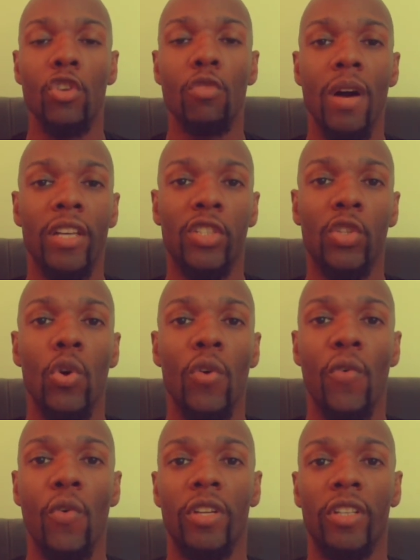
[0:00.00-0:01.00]
You must do
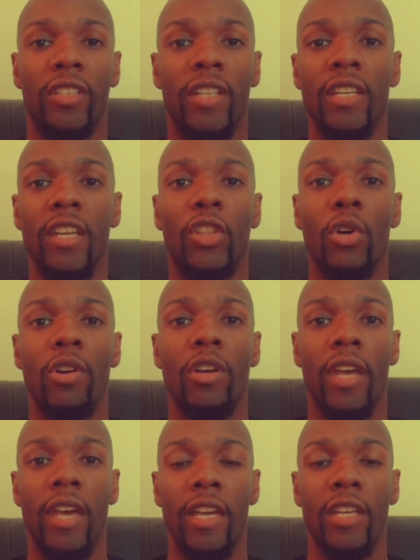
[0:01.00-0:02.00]
it for an extended
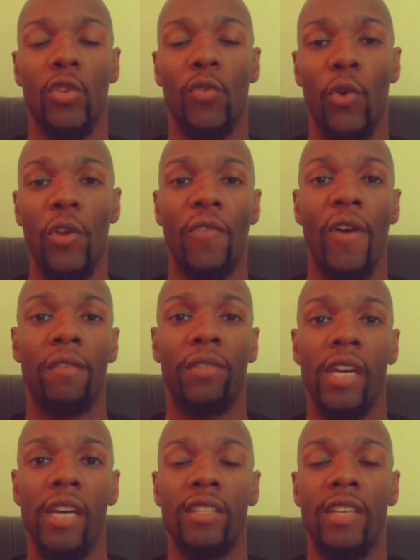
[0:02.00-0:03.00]
30 days to
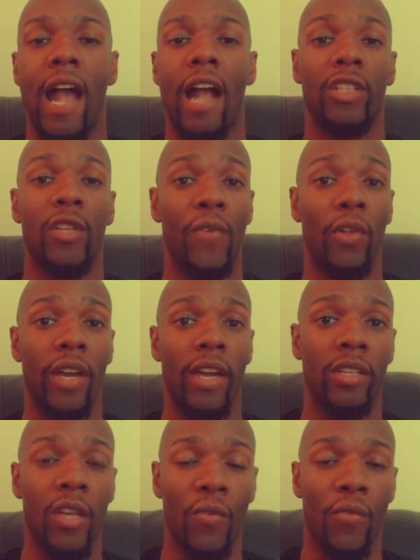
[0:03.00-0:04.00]
45 days to actually feel
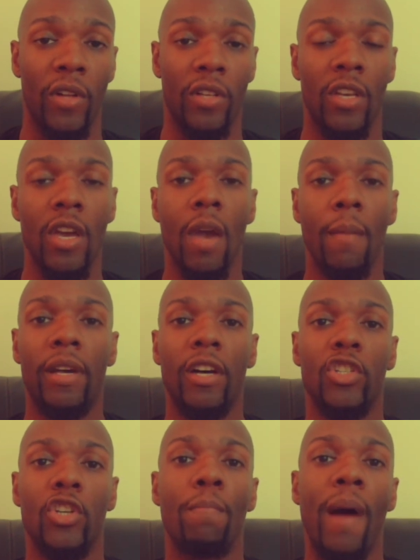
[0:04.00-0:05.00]
a difference
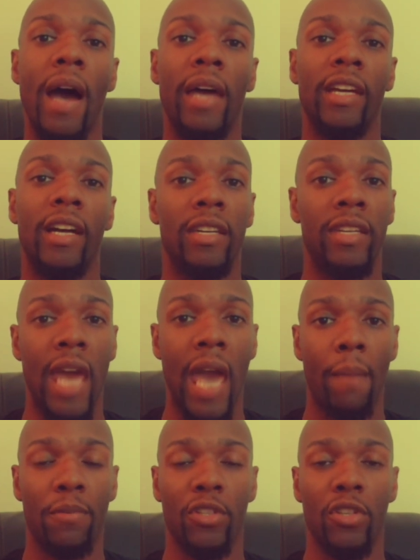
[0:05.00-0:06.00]
because your body
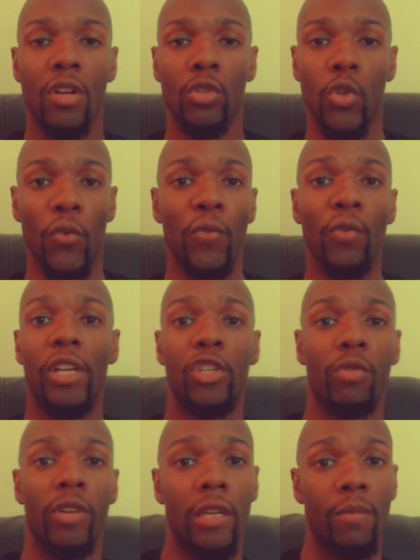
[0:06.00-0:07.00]
adapts to the food
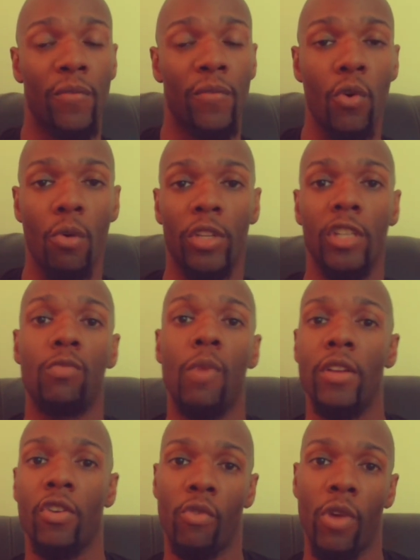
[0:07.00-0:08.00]
that you are eating before, which is
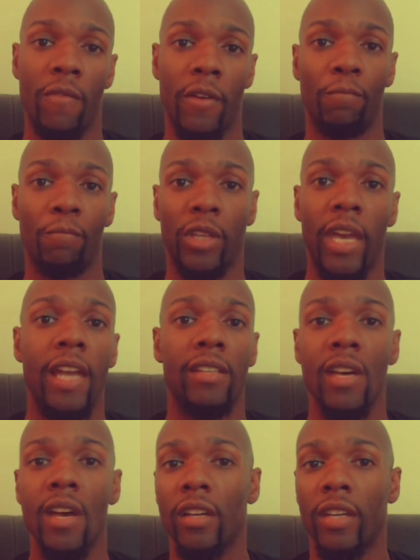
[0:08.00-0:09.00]
why you're craving cakes